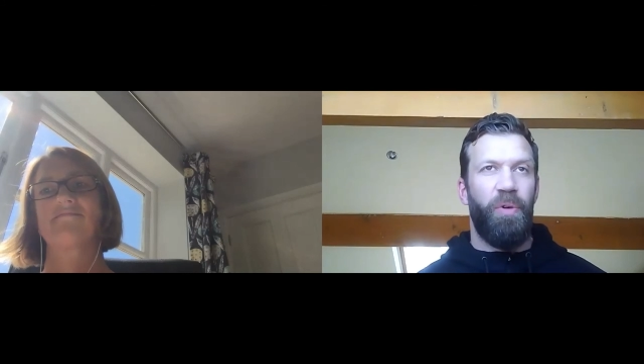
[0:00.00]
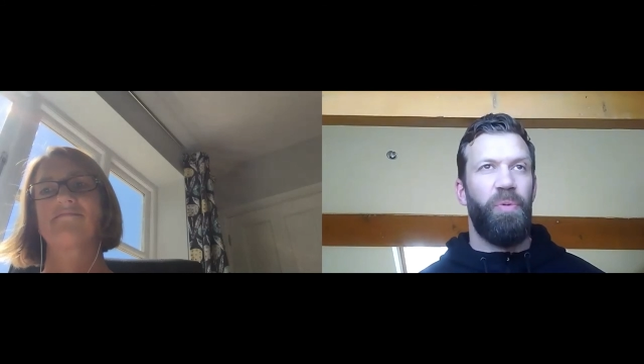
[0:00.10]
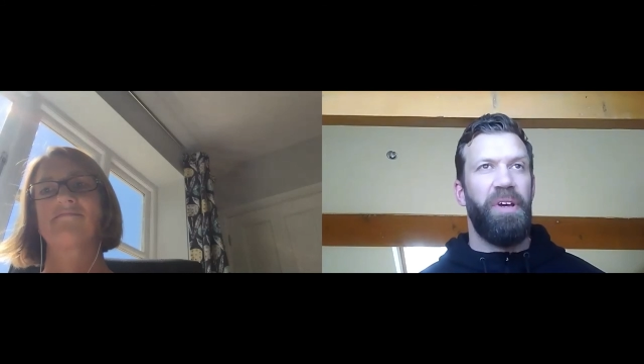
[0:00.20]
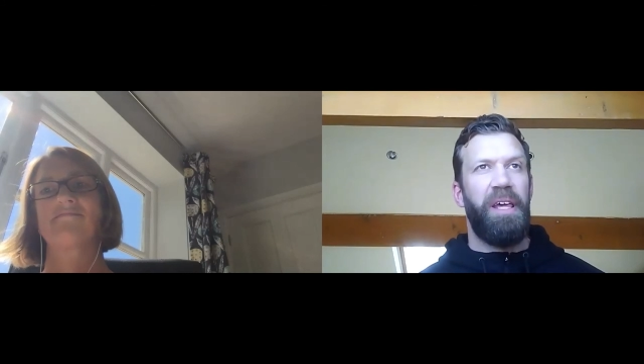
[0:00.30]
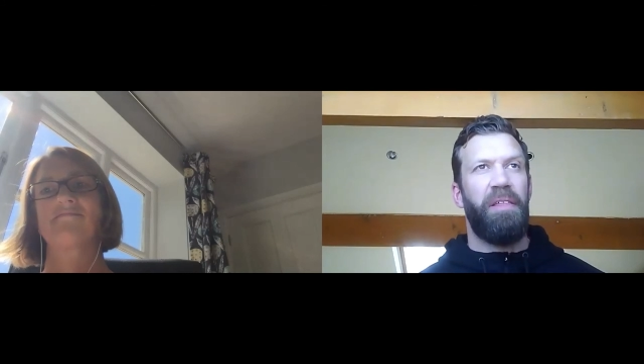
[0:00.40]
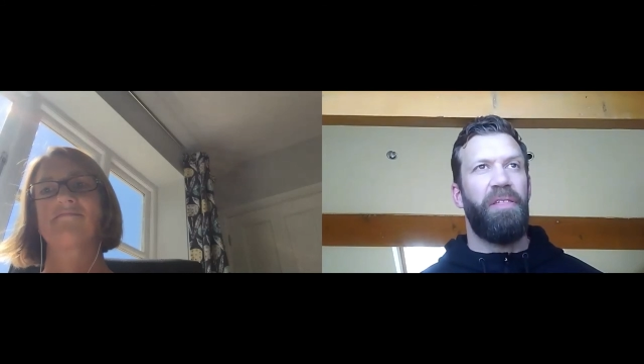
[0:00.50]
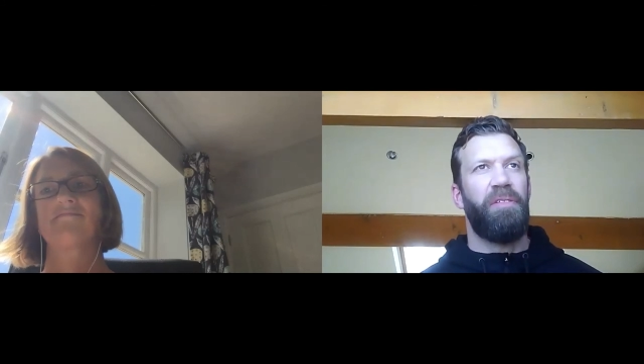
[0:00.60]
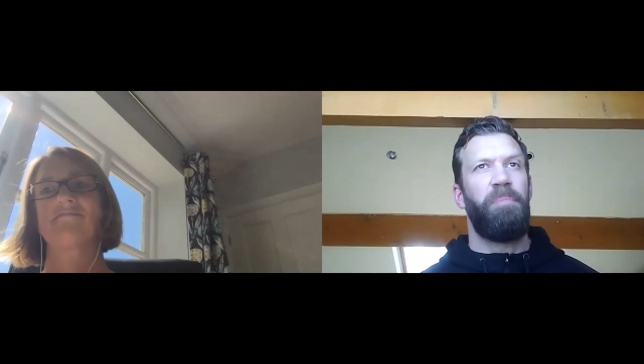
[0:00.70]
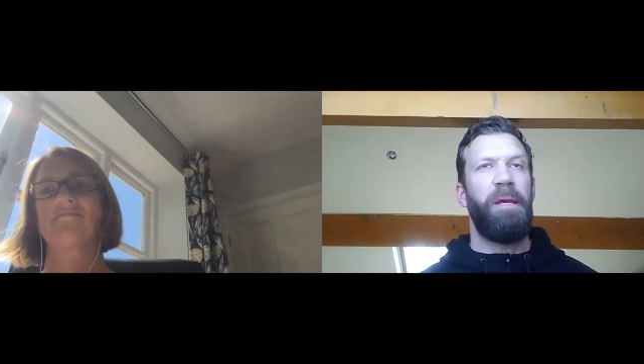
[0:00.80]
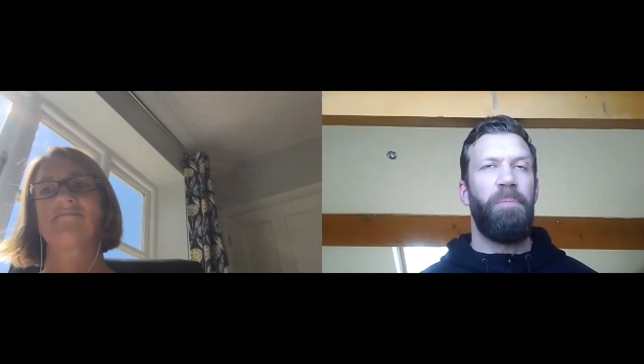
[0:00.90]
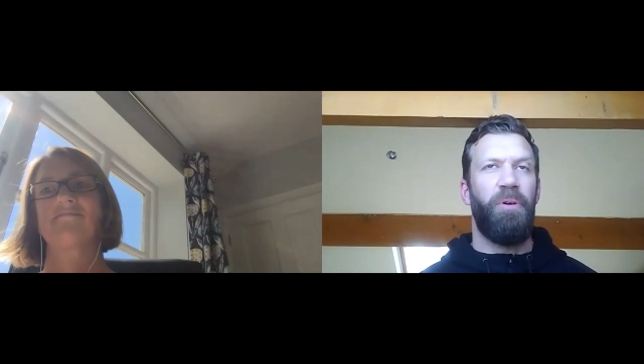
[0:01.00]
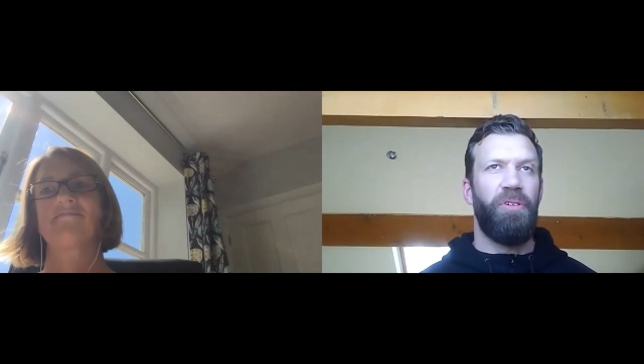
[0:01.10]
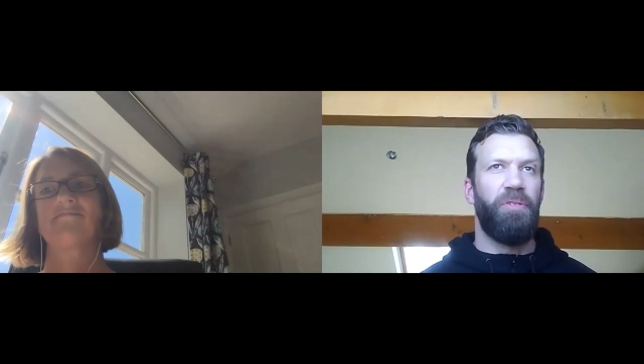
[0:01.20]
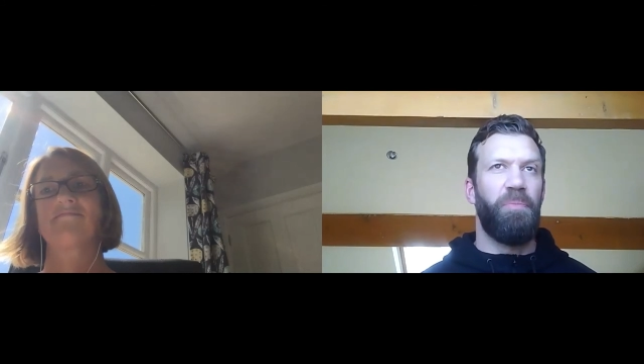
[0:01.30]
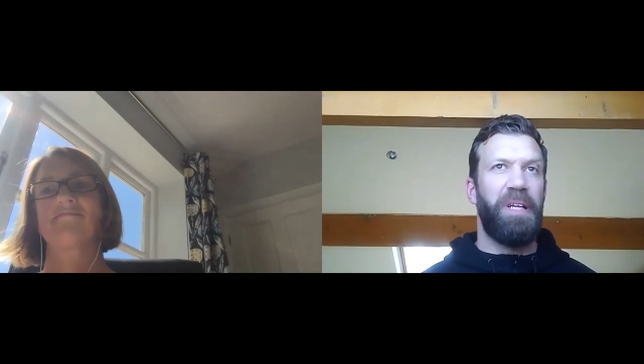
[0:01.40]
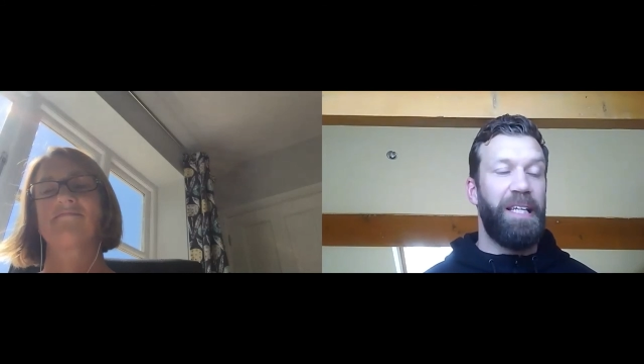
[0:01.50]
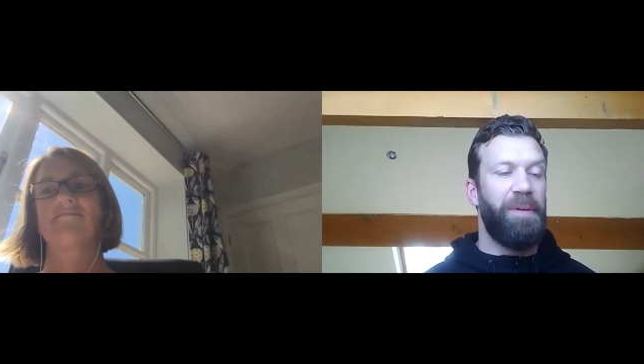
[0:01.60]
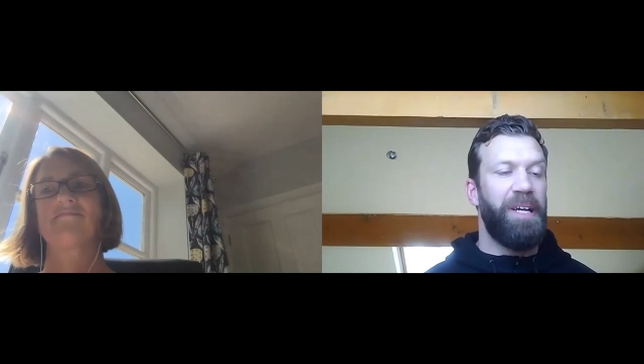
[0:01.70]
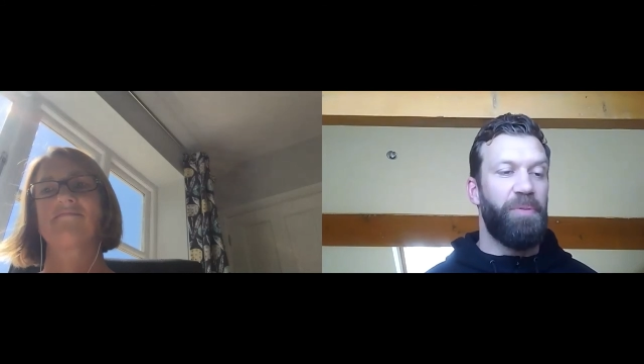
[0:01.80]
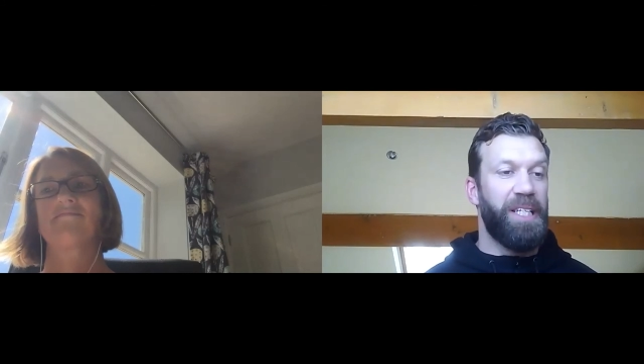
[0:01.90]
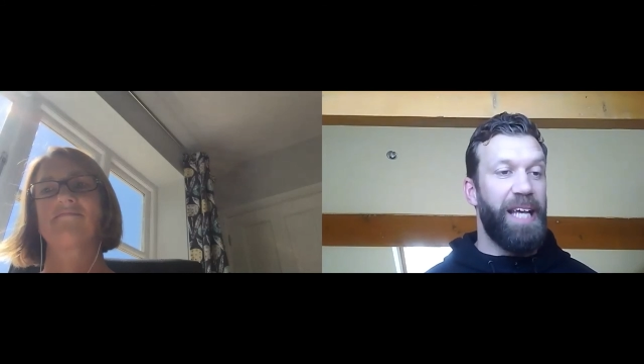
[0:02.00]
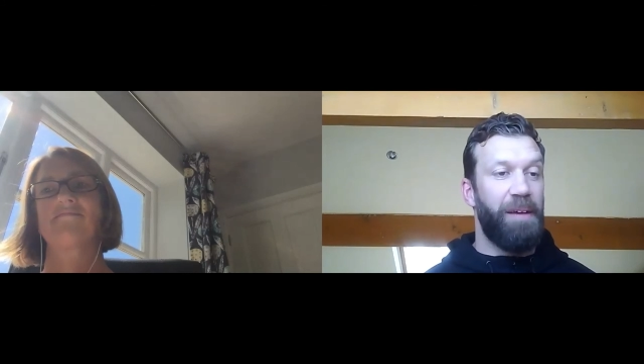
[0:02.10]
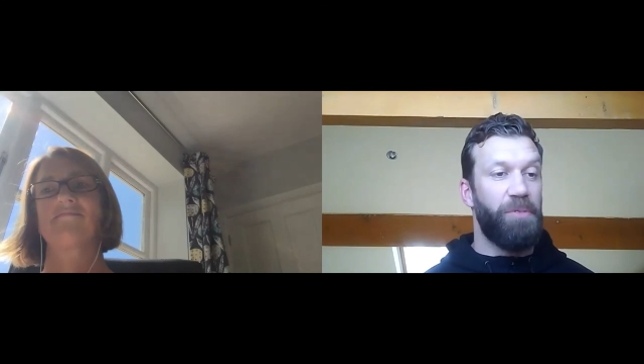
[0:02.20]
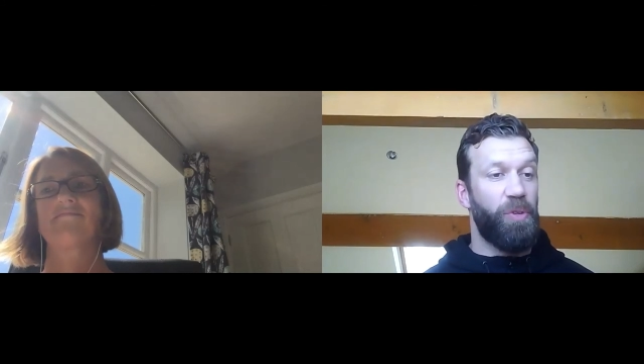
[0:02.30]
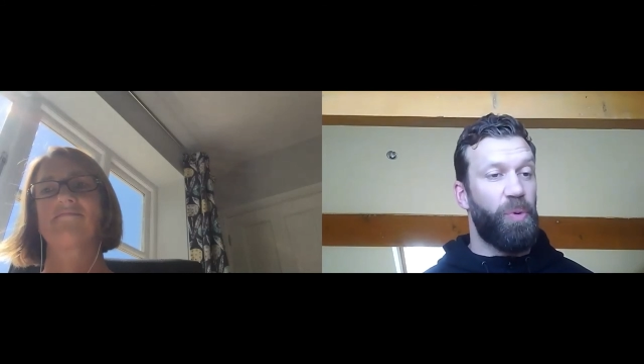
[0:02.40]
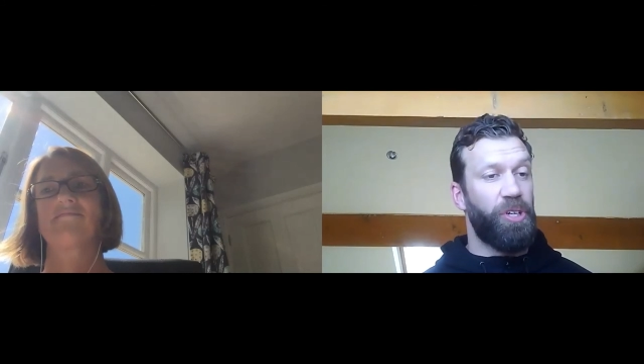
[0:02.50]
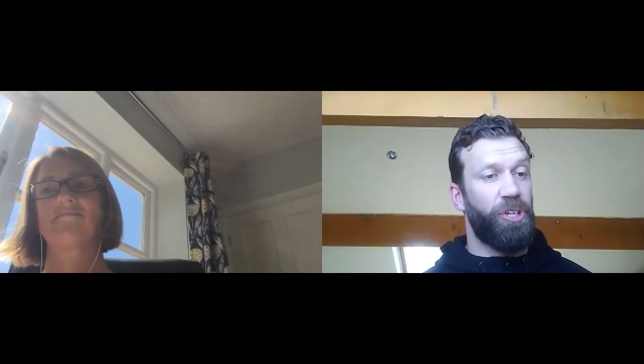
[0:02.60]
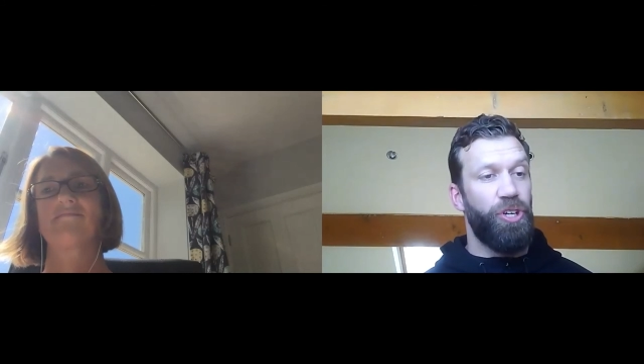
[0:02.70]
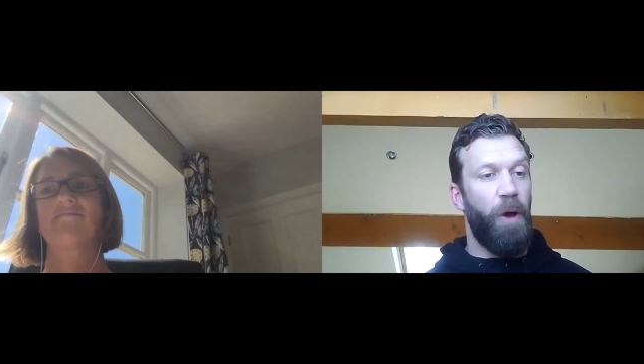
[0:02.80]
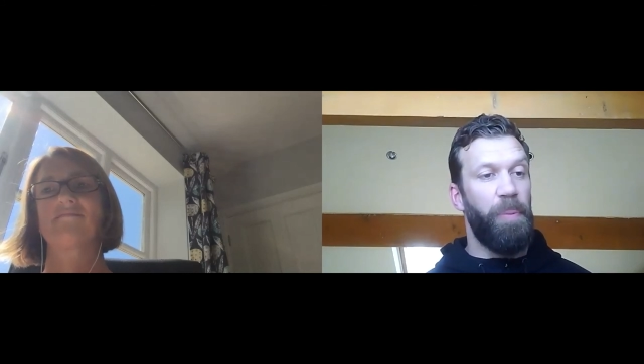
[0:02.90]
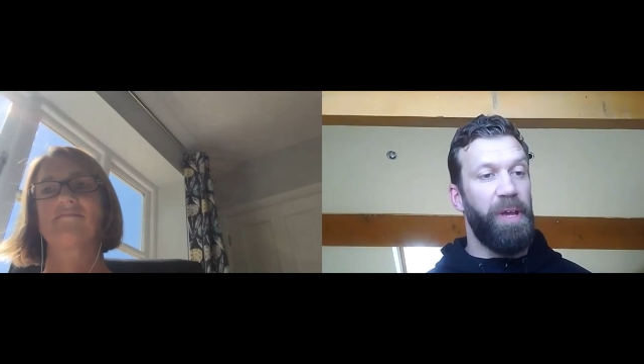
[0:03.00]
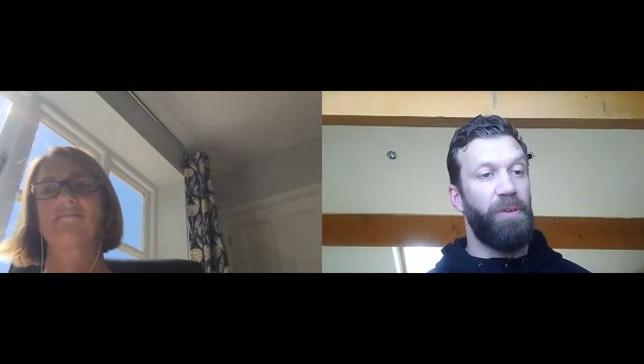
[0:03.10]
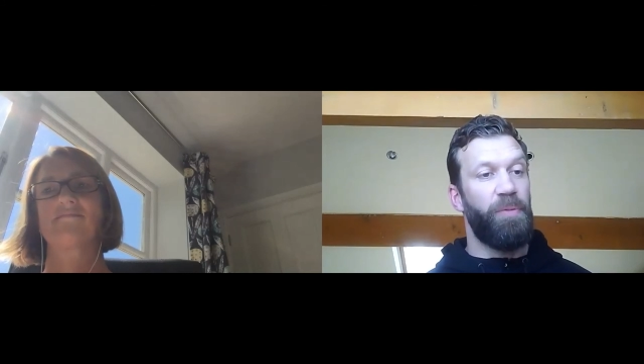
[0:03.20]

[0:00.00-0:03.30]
with people being limited with the times that they want to go shopping,